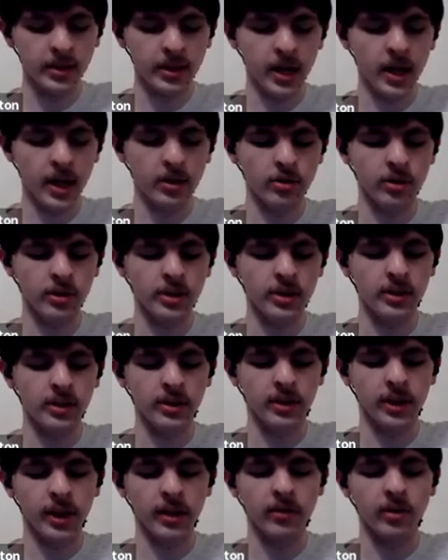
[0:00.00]
dangerous
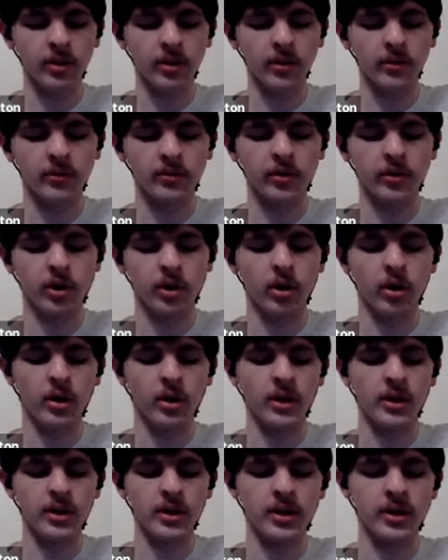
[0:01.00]
level of
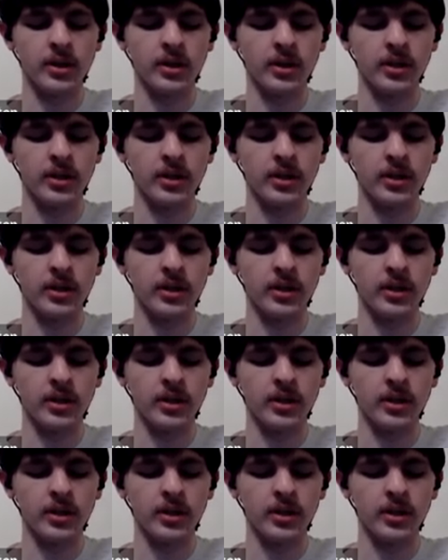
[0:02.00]
current